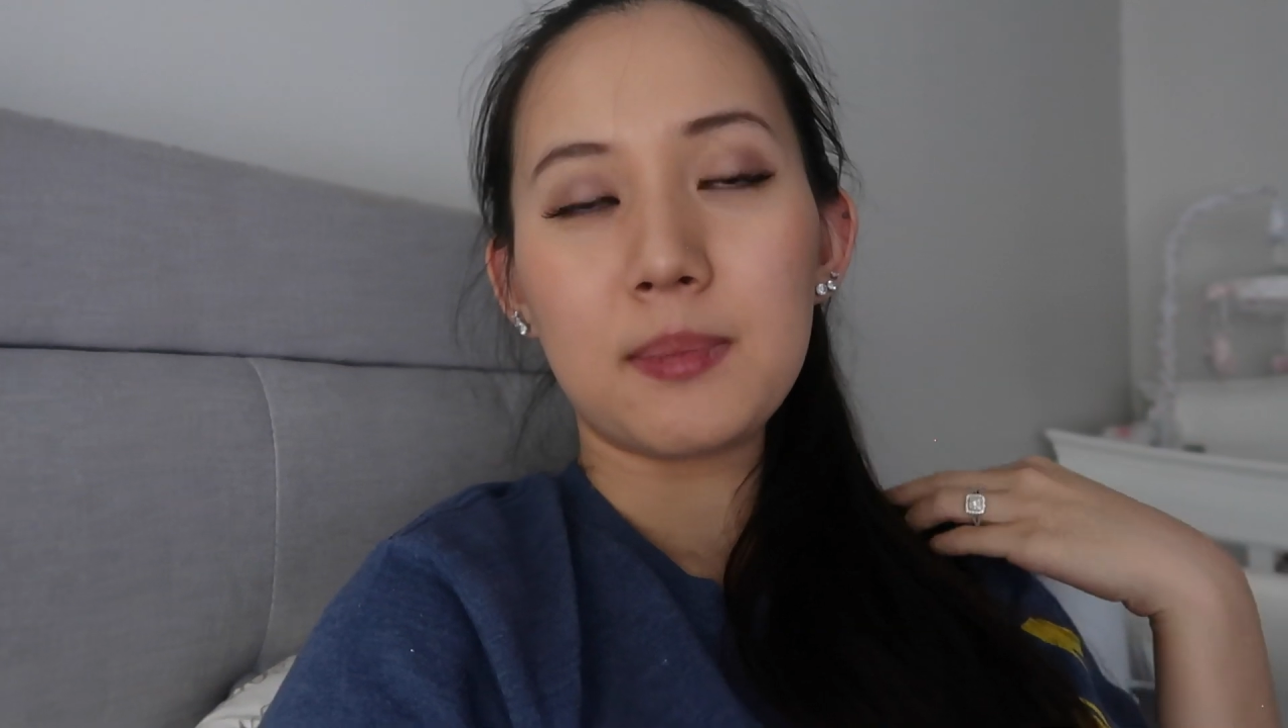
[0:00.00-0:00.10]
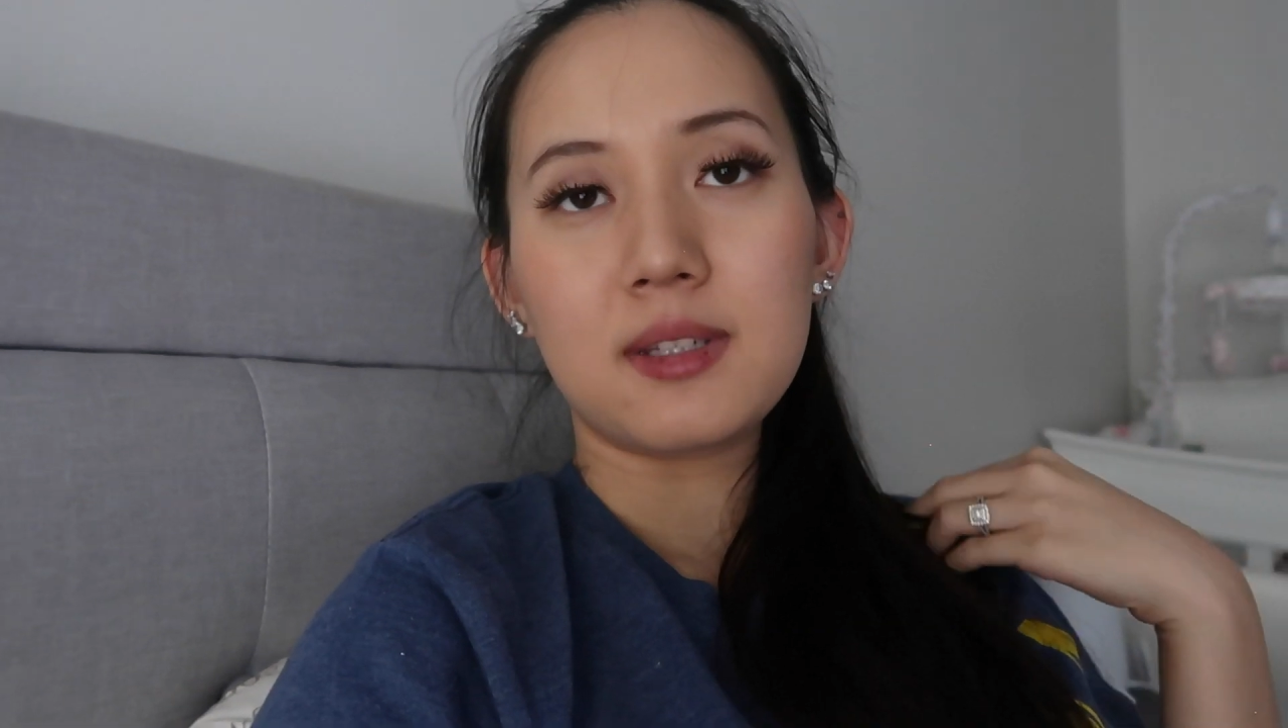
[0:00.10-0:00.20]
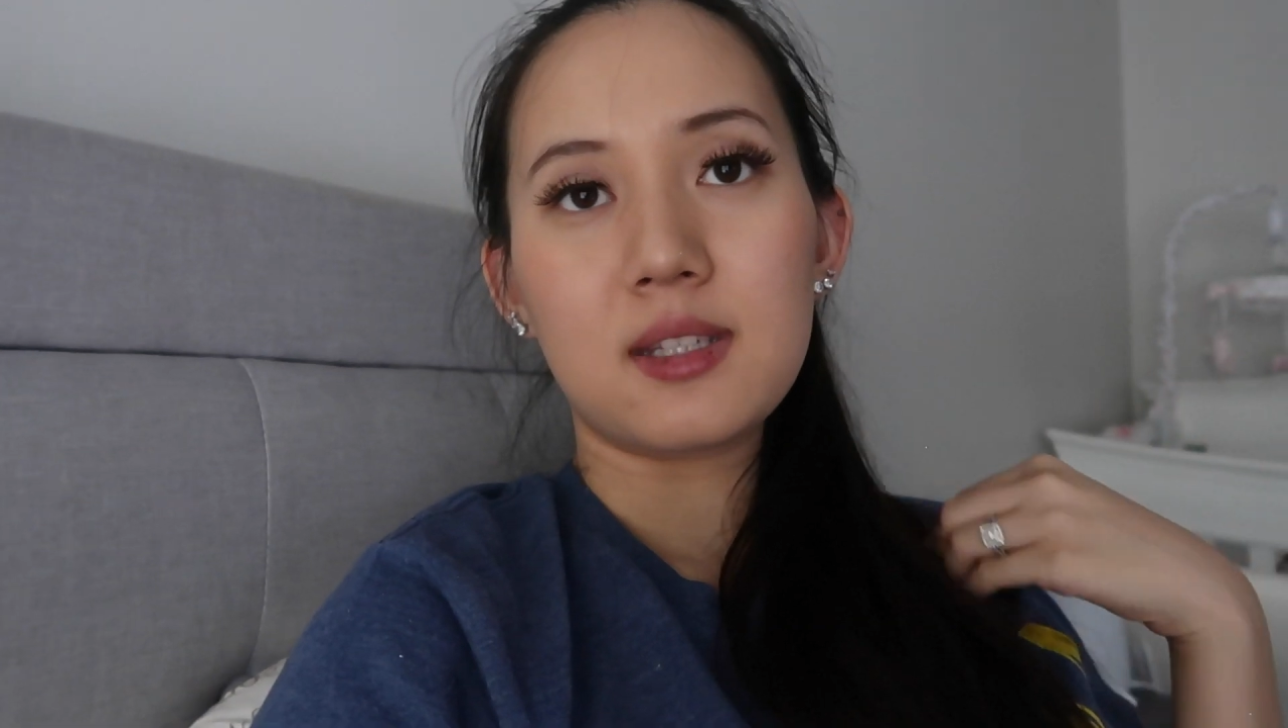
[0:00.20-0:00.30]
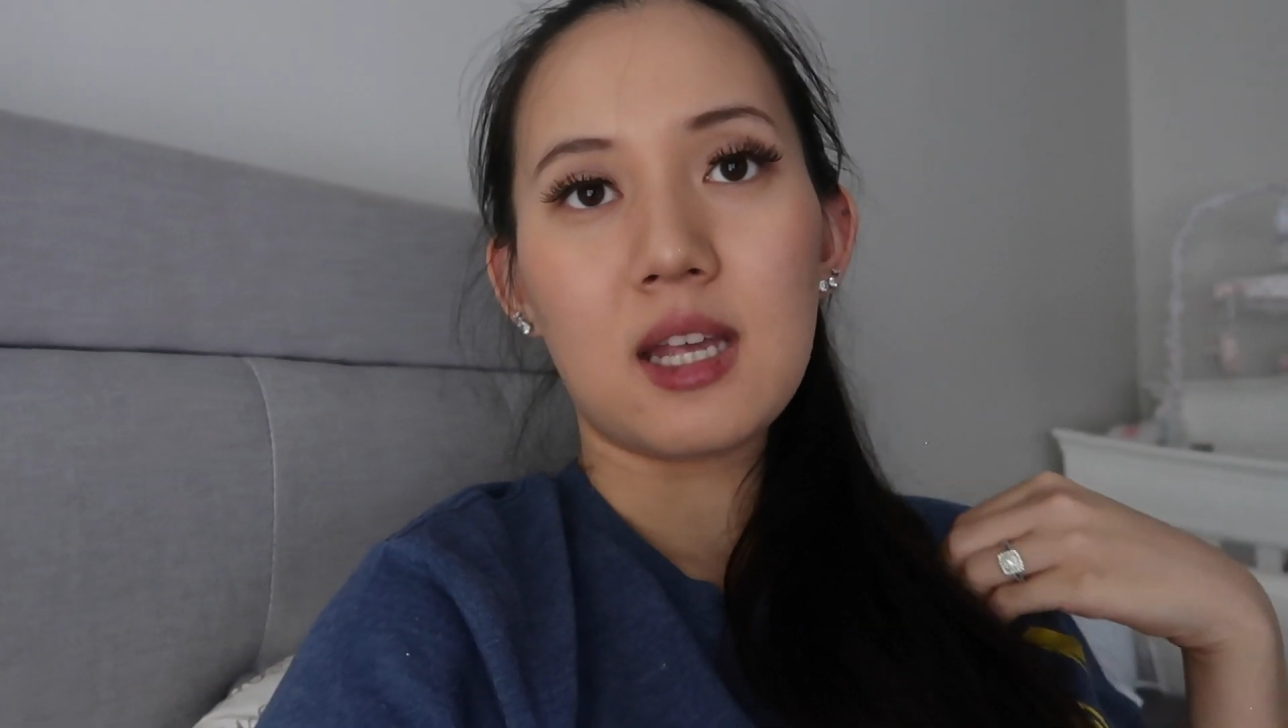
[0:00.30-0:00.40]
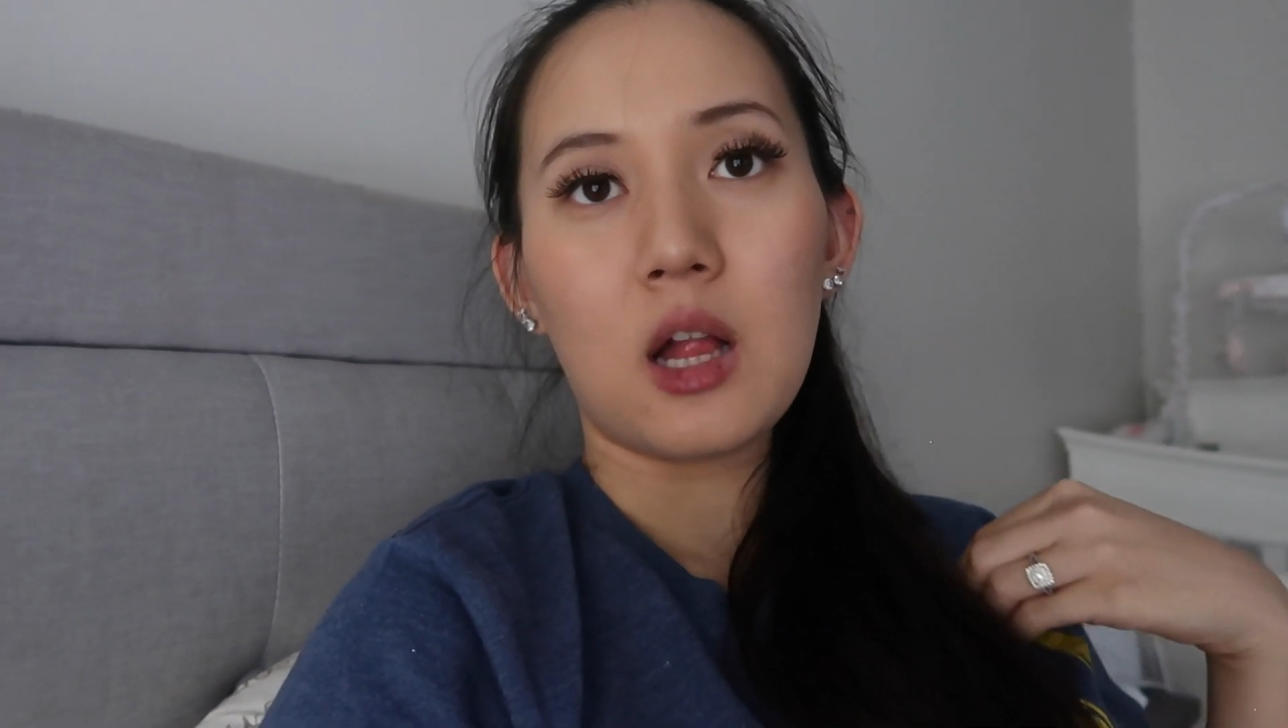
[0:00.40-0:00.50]
able
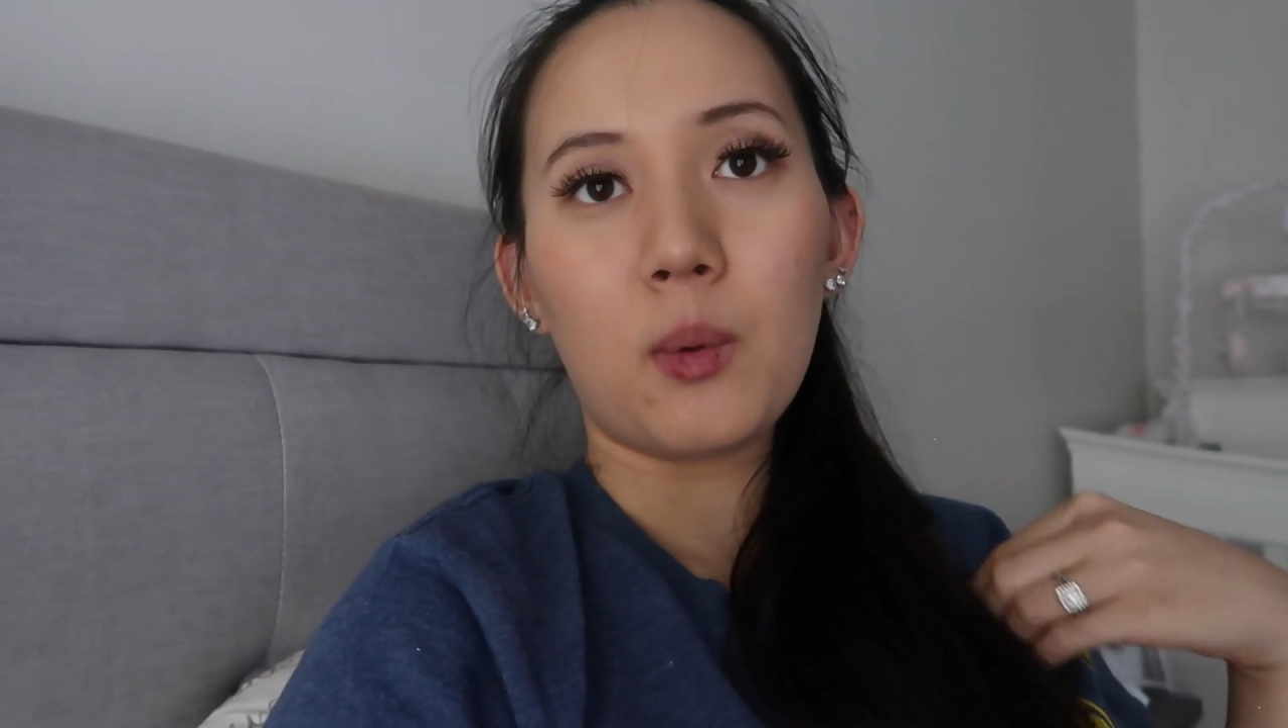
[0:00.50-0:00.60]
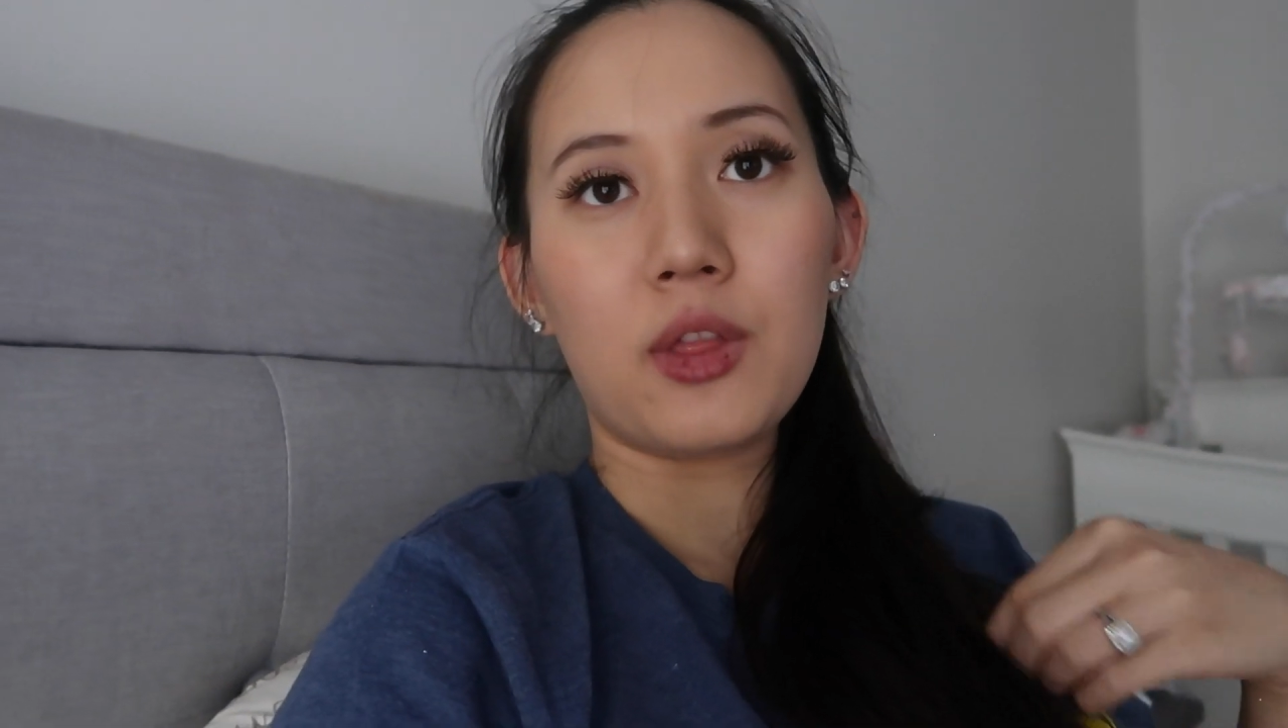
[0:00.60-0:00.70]
to tell